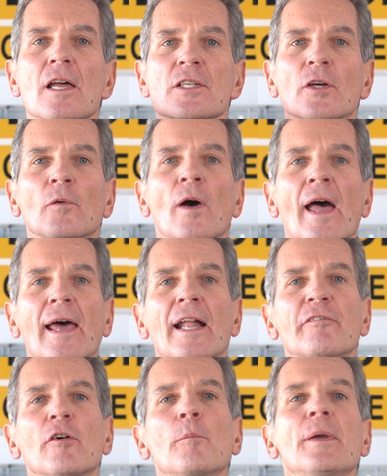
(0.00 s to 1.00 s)
So
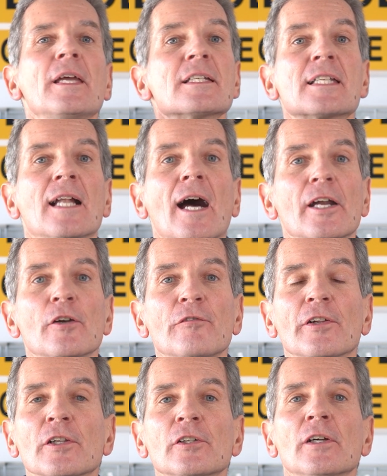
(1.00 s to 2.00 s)
an FOB is an iron
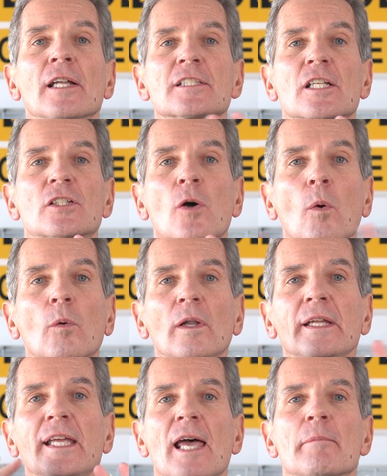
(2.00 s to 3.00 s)
filter. It's a
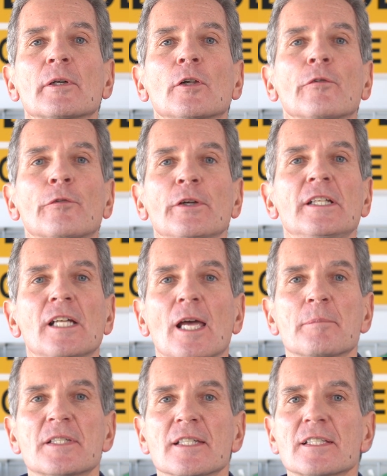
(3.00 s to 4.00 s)
totally chemical-free
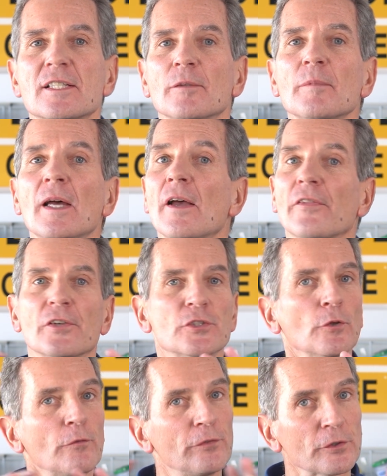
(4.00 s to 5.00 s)
type system. There's
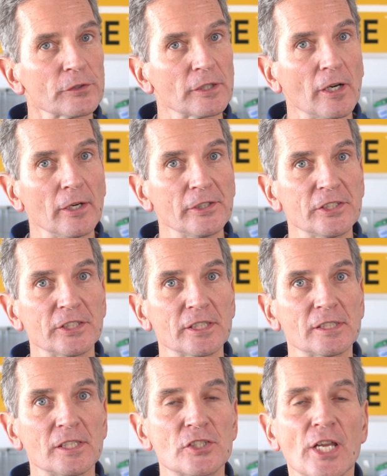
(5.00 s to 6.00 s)
no filter
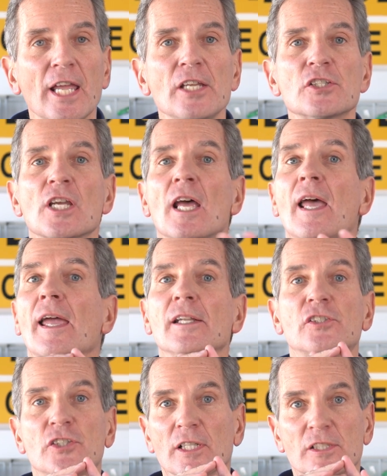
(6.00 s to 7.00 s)
cartridges to change.
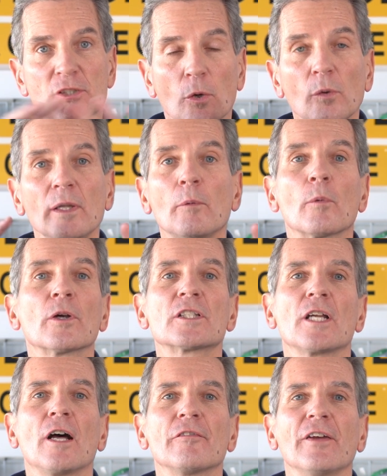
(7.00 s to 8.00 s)
It just totally
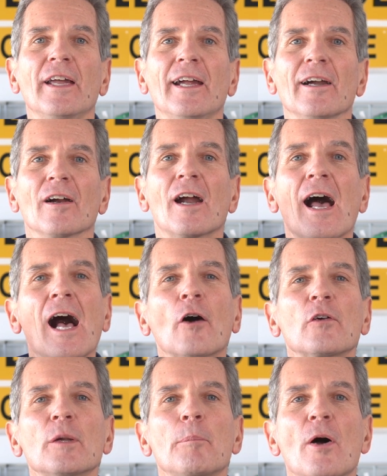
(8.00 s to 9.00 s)
works off air. How
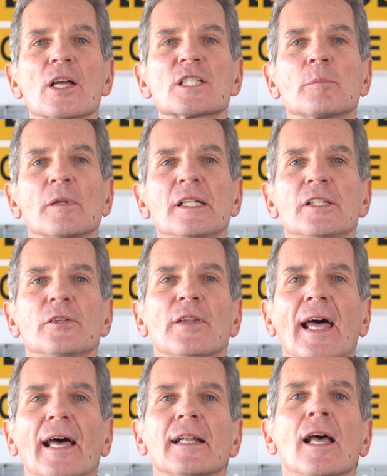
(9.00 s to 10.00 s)
can it possibly do
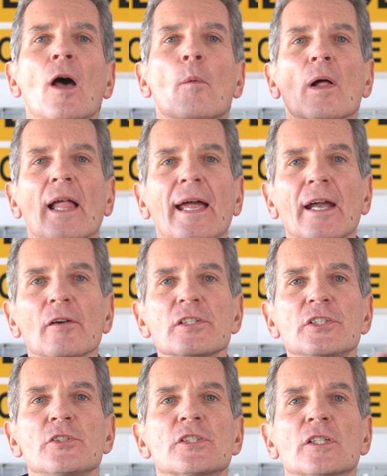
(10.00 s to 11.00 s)
that? Well, air
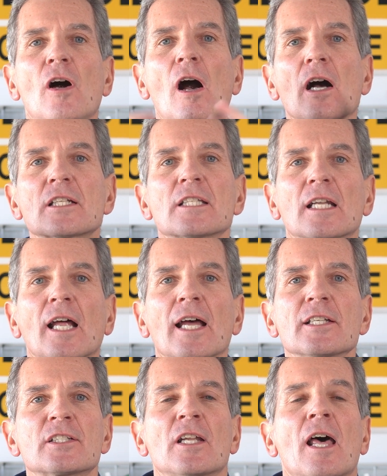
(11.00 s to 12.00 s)
is used to
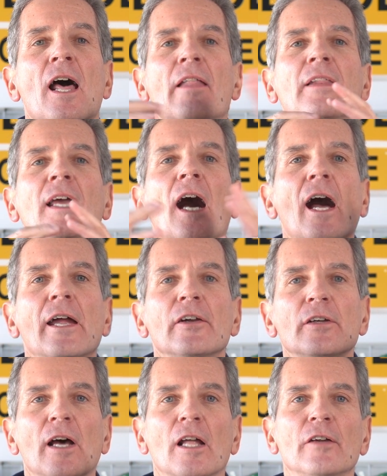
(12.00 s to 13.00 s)
oxidize the
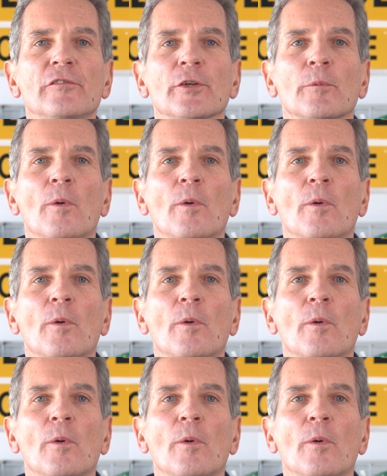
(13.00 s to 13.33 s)
iron out of your